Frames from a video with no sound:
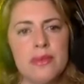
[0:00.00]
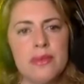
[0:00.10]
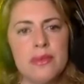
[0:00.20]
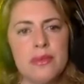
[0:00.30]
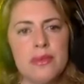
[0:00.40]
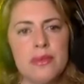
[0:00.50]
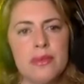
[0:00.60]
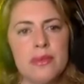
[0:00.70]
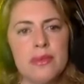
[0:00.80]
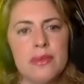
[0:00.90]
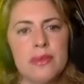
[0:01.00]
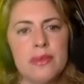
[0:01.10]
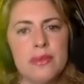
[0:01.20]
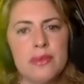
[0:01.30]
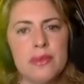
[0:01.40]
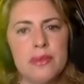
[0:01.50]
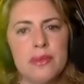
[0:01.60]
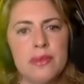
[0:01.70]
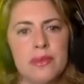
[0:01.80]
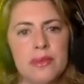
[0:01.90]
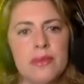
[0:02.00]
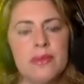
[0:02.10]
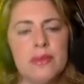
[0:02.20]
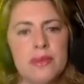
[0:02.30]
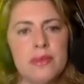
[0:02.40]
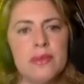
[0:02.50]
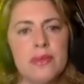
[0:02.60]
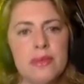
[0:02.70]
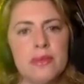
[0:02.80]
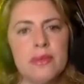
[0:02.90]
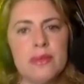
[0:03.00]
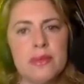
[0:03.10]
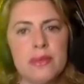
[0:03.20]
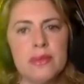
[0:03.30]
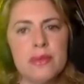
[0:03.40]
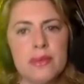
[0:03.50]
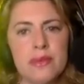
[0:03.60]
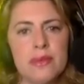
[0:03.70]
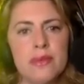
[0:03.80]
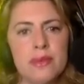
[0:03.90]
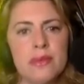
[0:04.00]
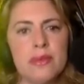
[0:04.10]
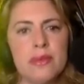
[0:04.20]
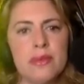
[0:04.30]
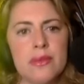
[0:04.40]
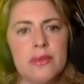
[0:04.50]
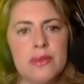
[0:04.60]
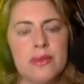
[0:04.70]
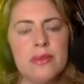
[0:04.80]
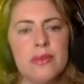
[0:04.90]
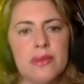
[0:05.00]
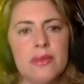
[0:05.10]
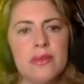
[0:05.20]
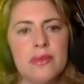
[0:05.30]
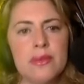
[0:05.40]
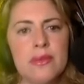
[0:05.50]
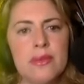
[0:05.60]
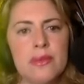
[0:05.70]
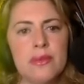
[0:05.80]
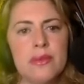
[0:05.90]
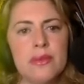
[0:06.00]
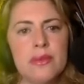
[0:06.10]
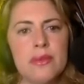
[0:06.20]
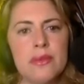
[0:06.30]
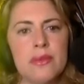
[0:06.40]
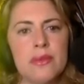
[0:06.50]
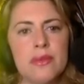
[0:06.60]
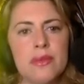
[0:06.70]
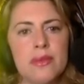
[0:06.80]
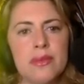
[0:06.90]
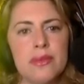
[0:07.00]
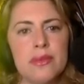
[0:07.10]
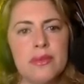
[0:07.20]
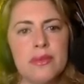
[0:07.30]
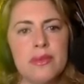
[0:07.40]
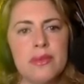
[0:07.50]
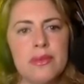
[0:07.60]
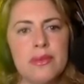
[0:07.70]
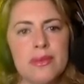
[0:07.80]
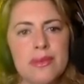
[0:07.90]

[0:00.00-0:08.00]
(silent)